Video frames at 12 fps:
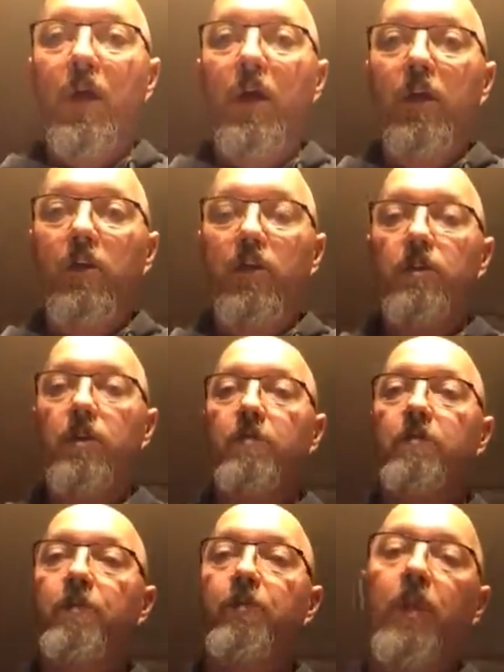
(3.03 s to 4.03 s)
Hi,
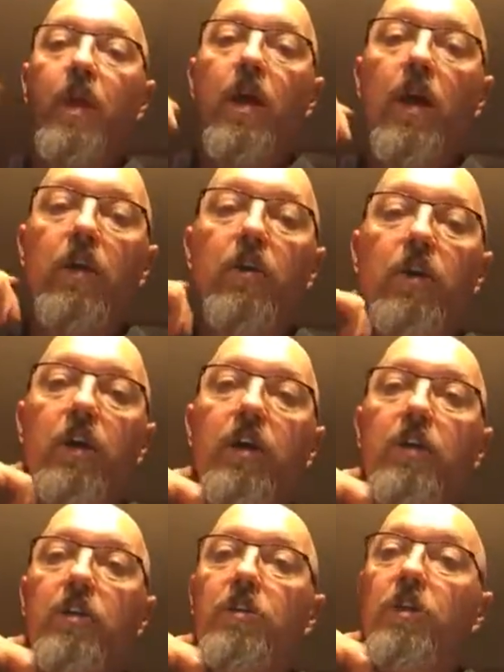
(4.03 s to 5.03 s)
Kristen. I know you're
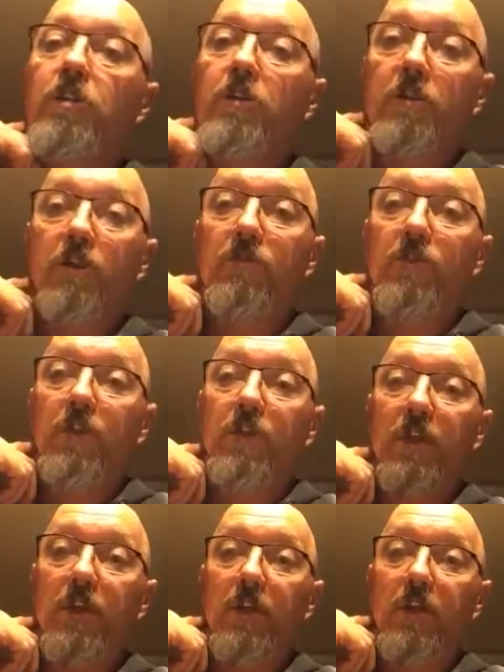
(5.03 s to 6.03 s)
going to shit yourself when you
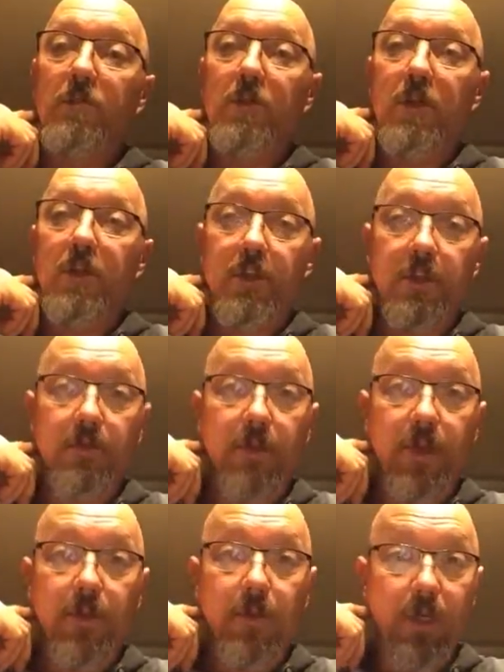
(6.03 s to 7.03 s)
see this, but this is
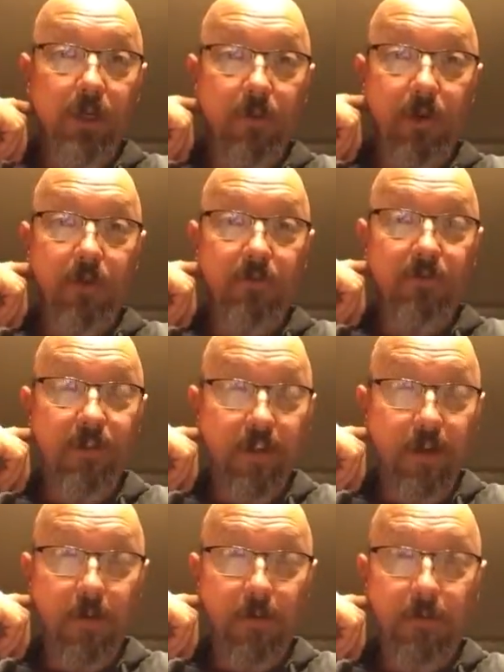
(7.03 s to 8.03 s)
my week 12
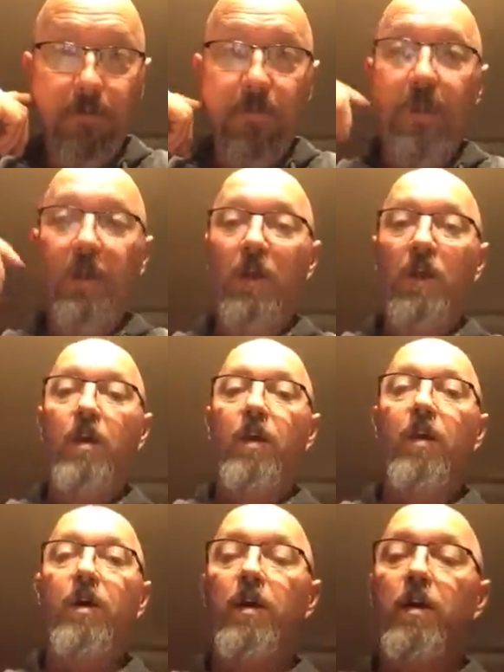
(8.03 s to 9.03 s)
video.
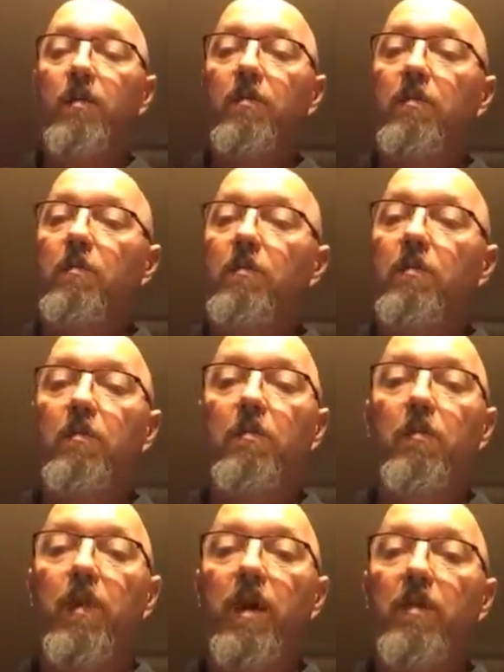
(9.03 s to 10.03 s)
Uh,
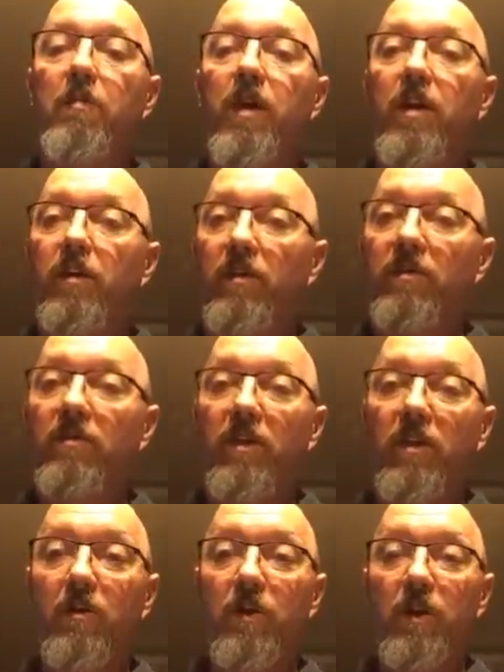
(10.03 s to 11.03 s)
my medical
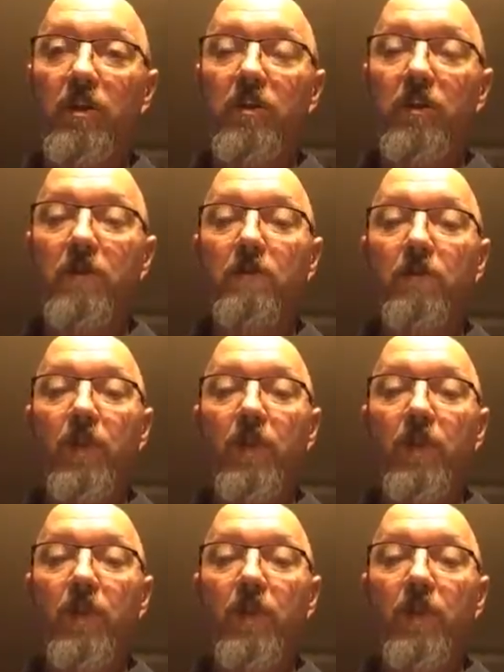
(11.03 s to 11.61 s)
evaluation.